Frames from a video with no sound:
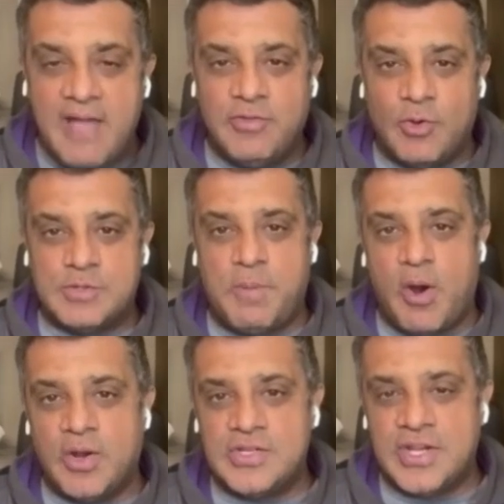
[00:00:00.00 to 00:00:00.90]
to have
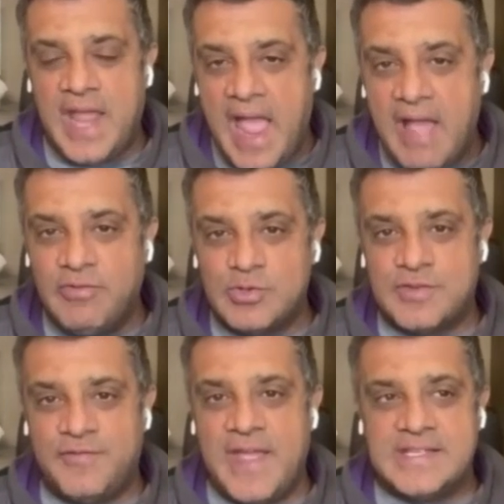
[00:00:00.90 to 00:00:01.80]
those parties and to
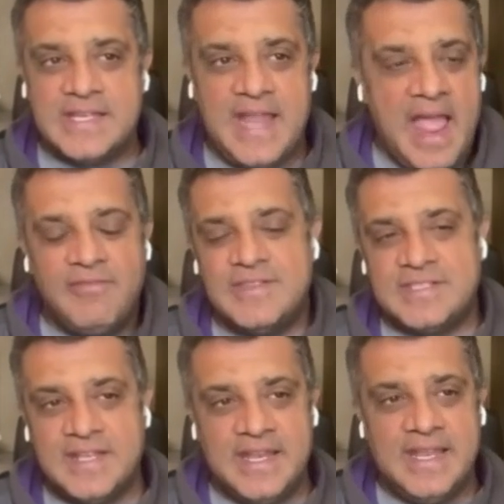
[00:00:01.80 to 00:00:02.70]
have those events and to
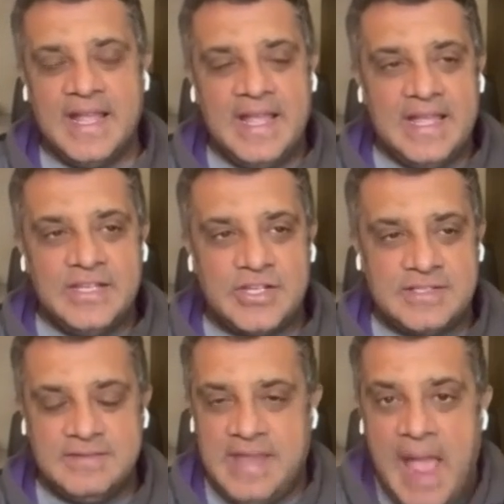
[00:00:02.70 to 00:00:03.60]
have the city
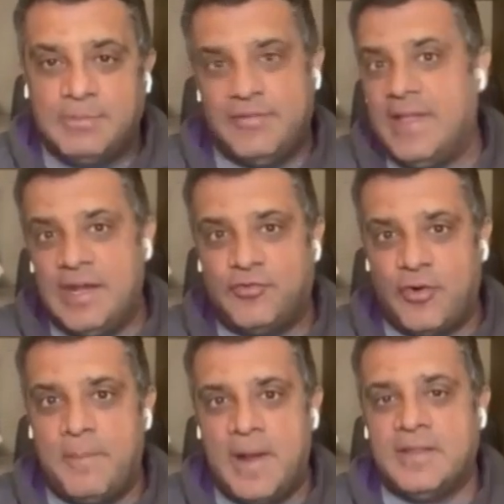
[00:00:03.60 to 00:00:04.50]
just
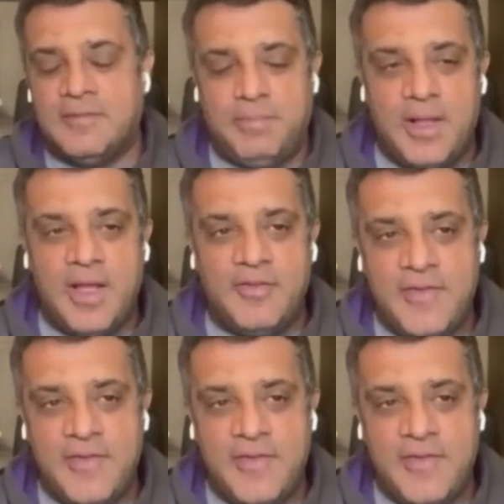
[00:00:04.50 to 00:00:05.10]
captivated for a month of